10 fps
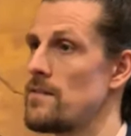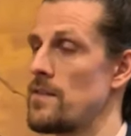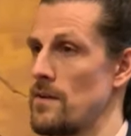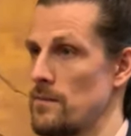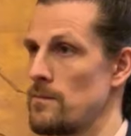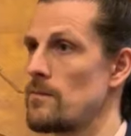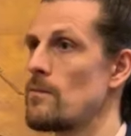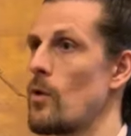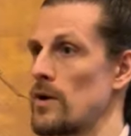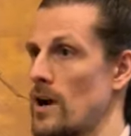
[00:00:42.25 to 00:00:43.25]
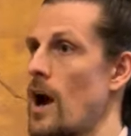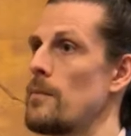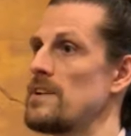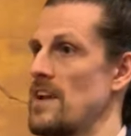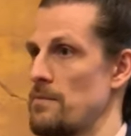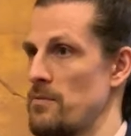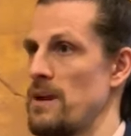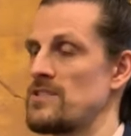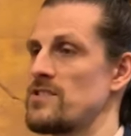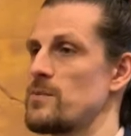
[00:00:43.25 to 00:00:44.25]
the more common type of
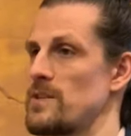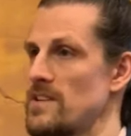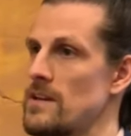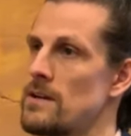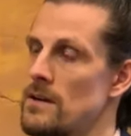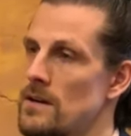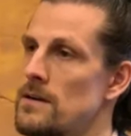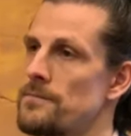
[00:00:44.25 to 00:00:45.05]
patients we yeah, see? Yeah.